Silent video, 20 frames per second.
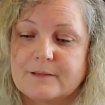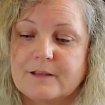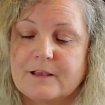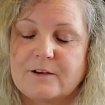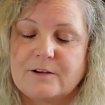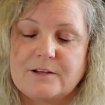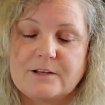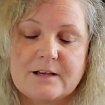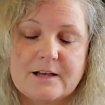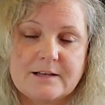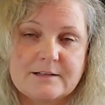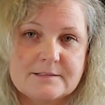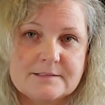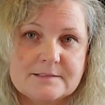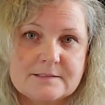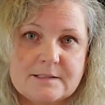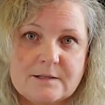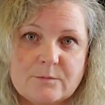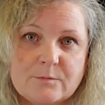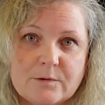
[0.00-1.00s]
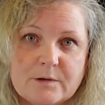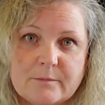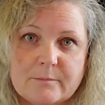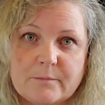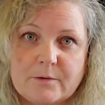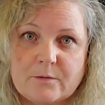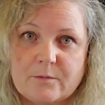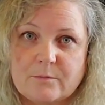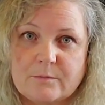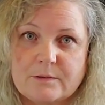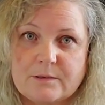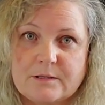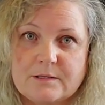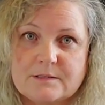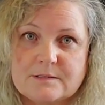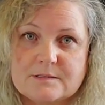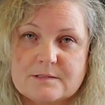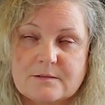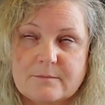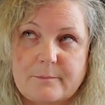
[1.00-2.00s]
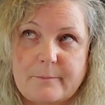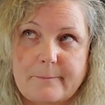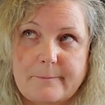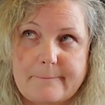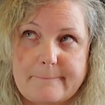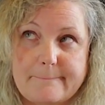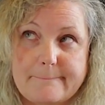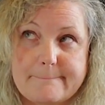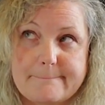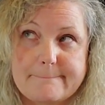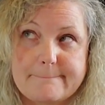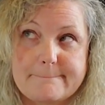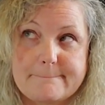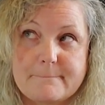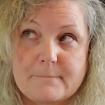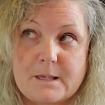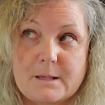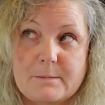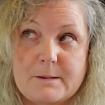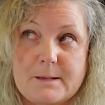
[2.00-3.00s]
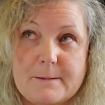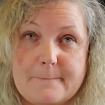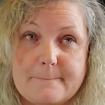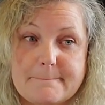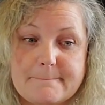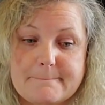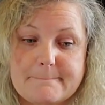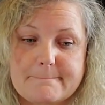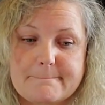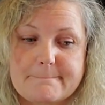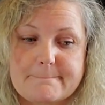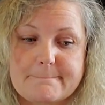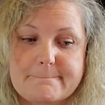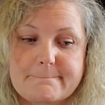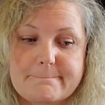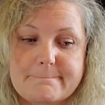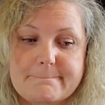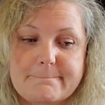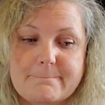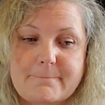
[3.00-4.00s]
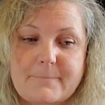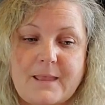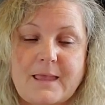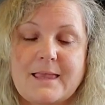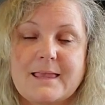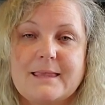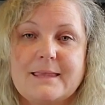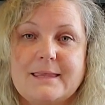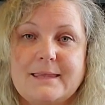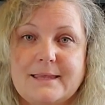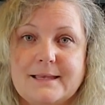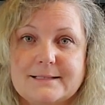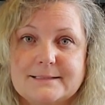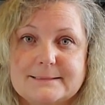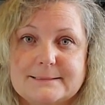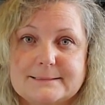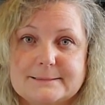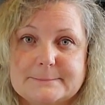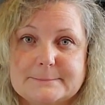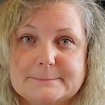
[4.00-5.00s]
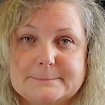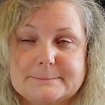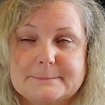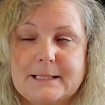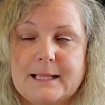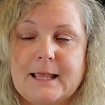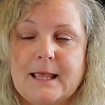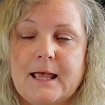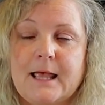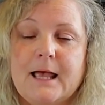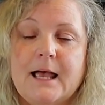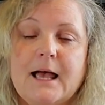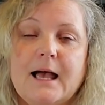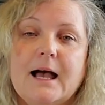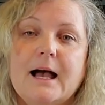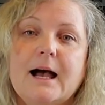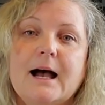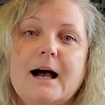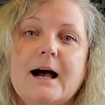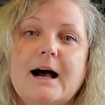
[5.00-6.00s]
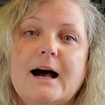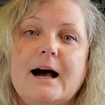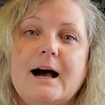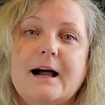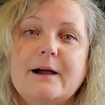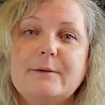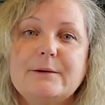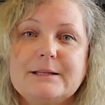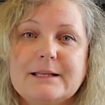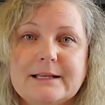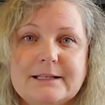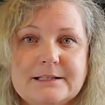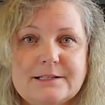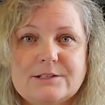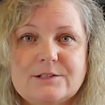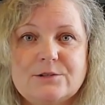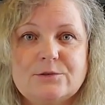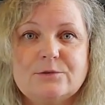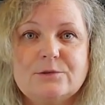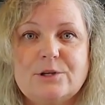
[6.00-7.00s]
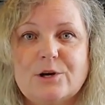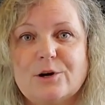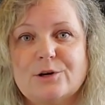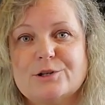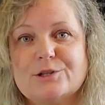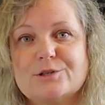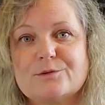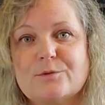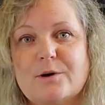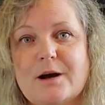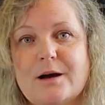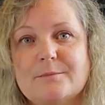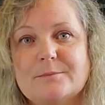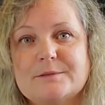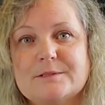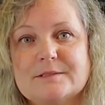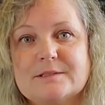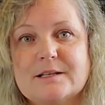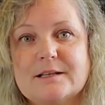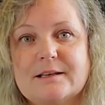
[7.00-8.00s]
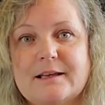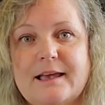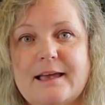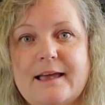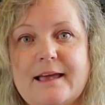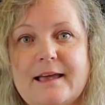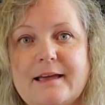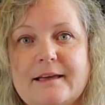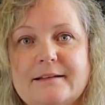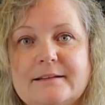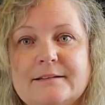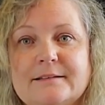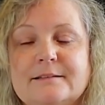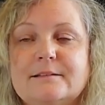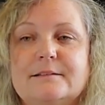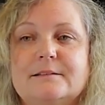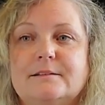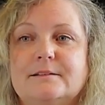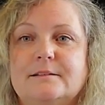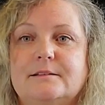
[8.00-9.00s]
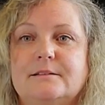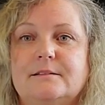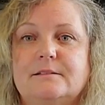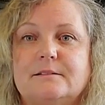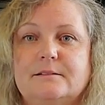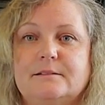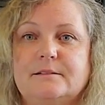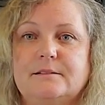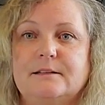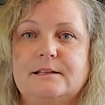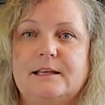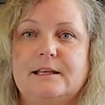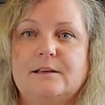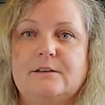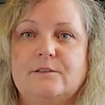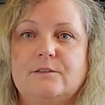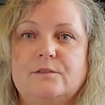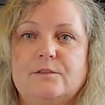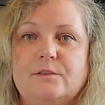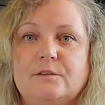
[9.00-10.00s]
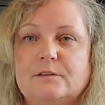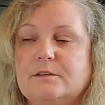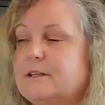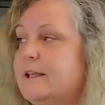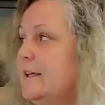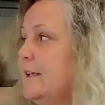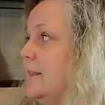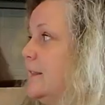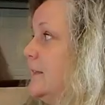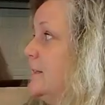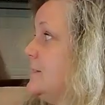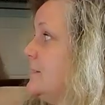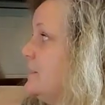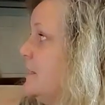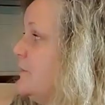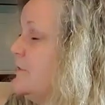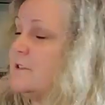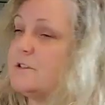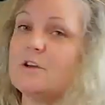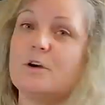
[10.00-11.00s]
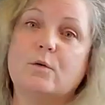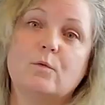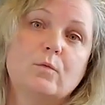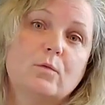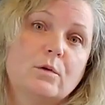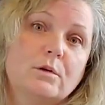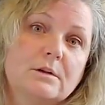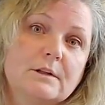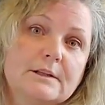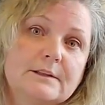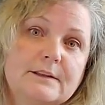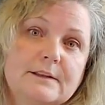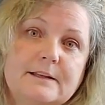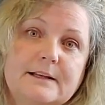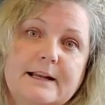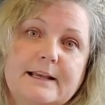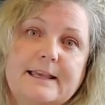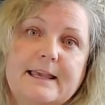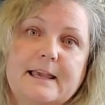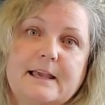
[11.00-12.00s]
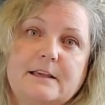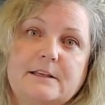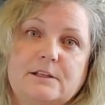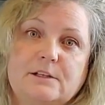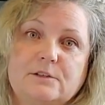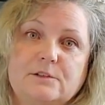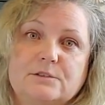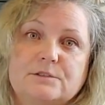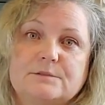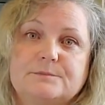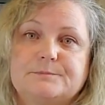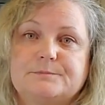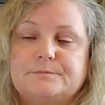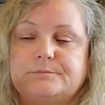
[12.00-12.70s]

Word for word: Are you kind of seeing where I'm going with this? Maybe? Yes. I would like to do yarn swaps and give like this stuff is all wool that I can't use.